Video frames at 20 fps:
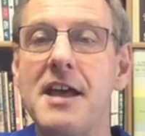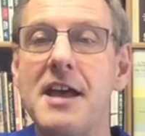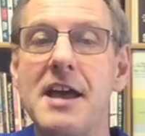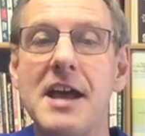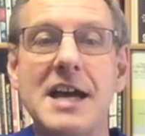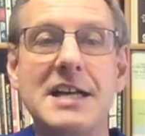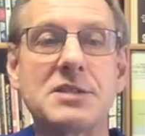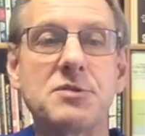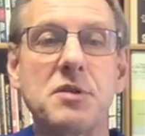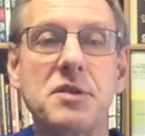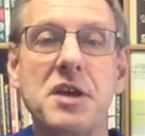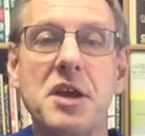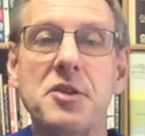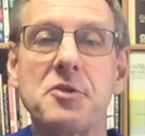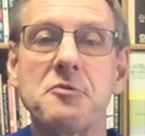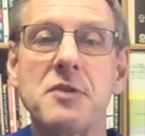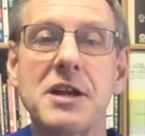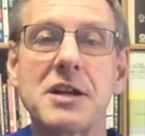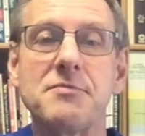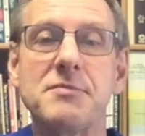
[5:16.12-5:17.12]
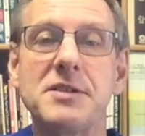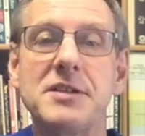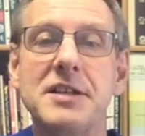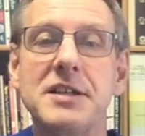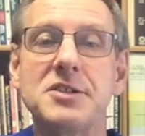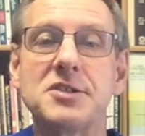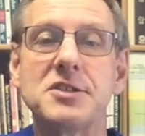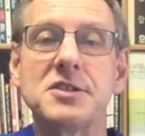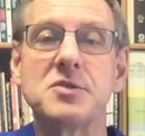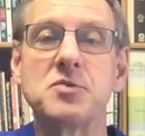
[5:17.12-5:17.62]
As with other
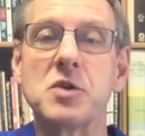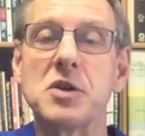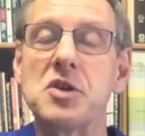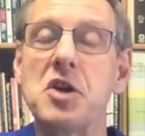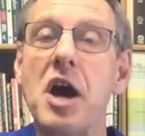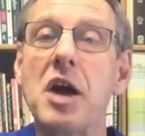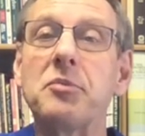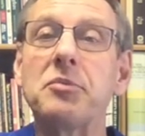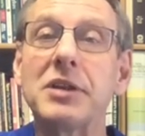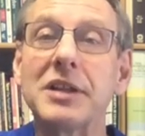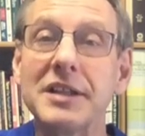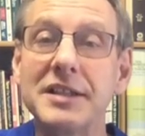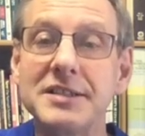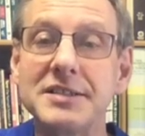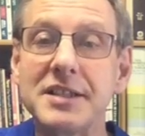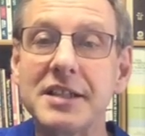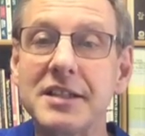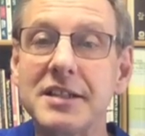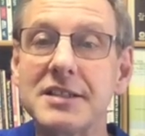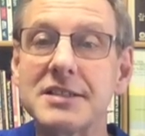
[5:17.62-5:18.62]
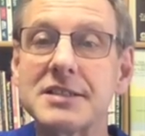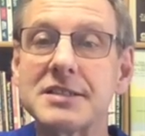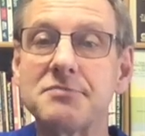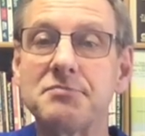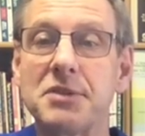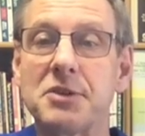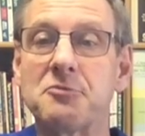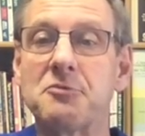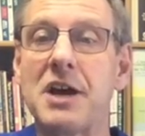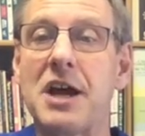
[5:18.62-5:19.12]
recommendations, we're not policing this,
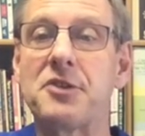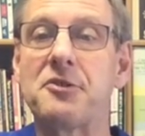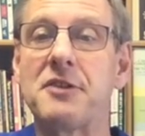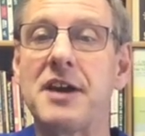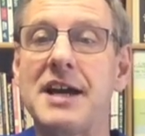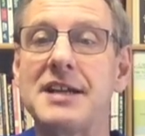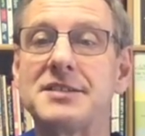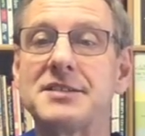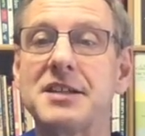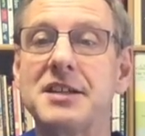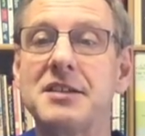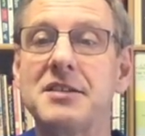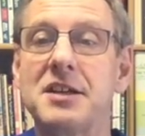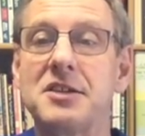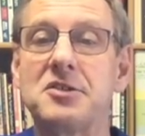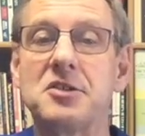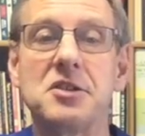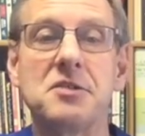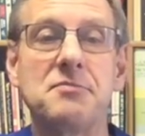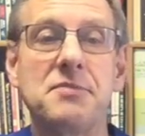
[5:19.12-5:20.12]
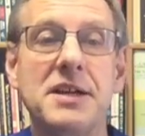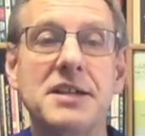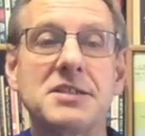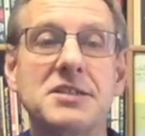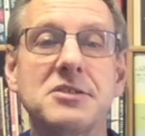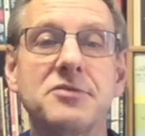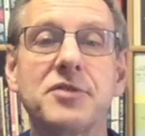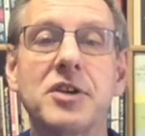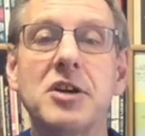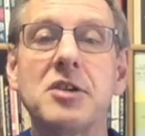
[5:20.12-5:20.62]
but rather asking that to the best
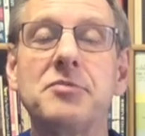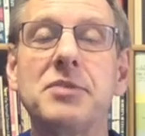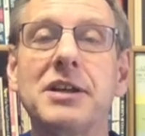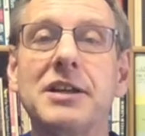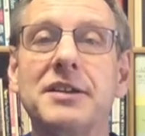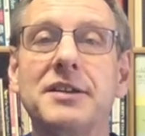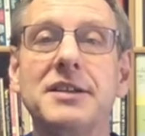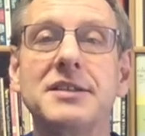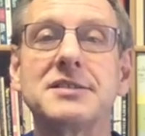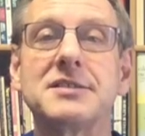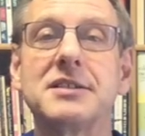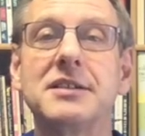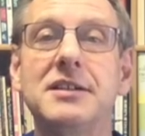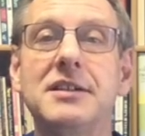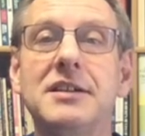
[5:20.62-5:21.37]
of our abilities,